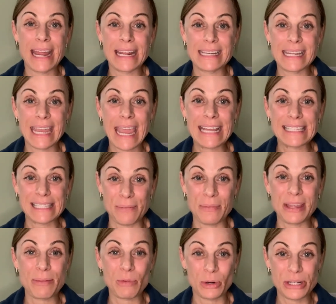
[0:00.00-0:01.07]
indicate
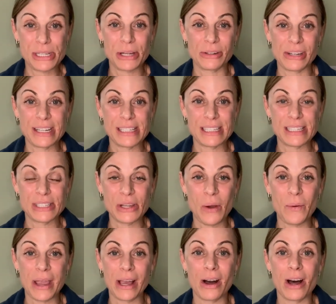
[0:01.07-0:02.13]
something more serious is
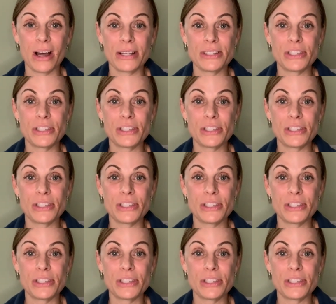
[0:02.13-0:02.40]
going on.